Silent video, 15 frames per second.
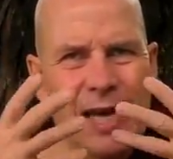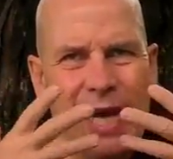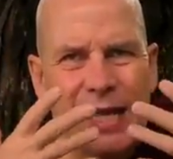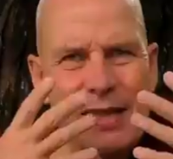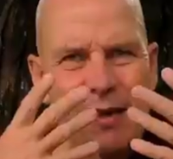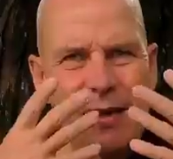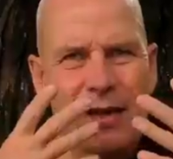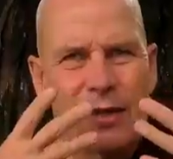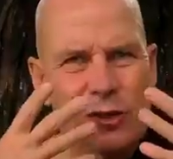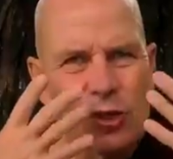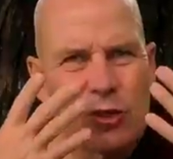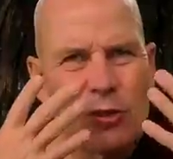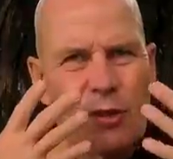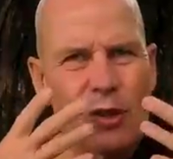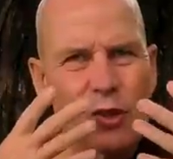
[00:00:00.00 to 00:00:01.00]
and
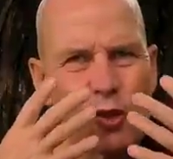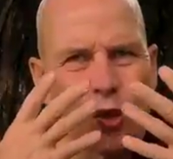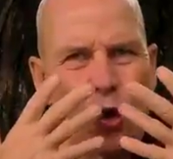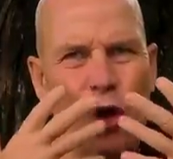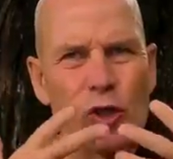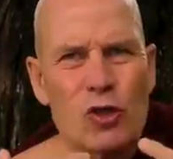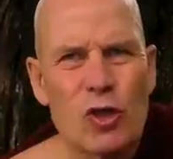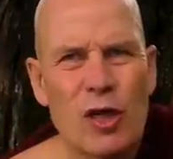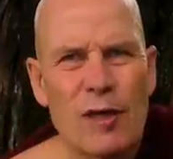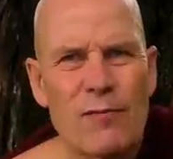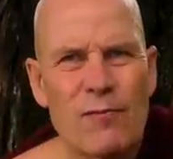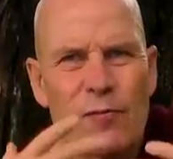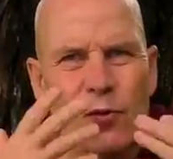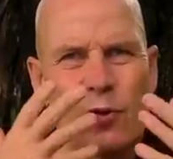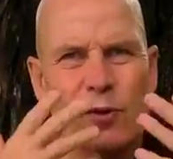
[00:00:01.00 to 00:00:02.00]
the sauce and
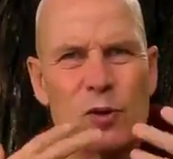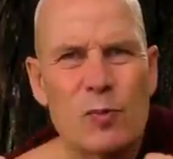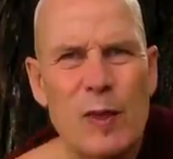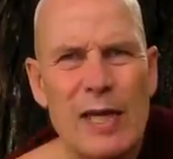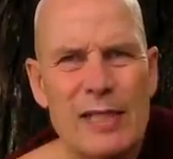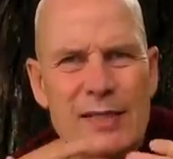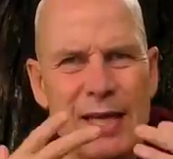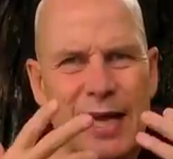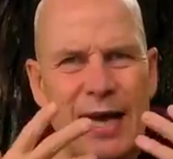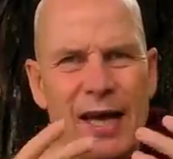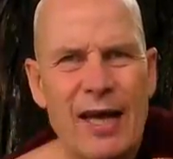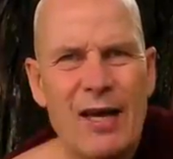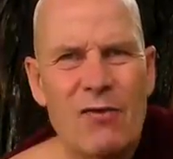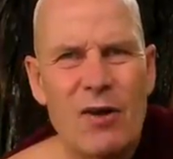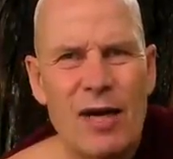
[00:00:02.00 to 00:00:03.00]
food spilling there,
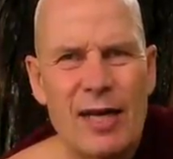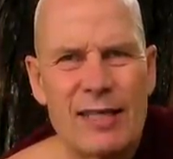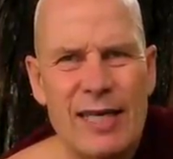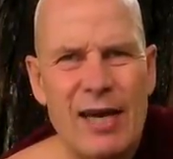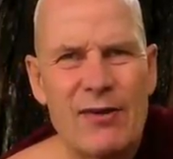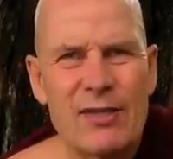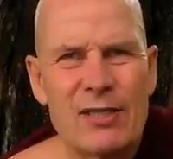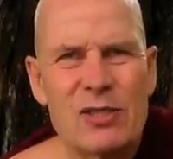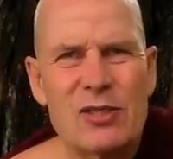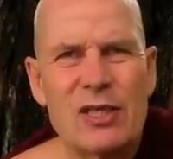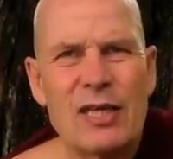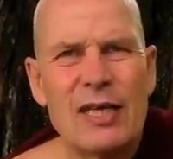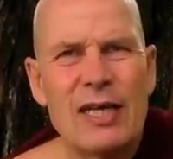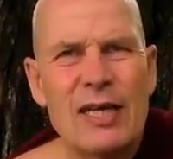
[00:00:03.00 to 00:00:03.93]
running down his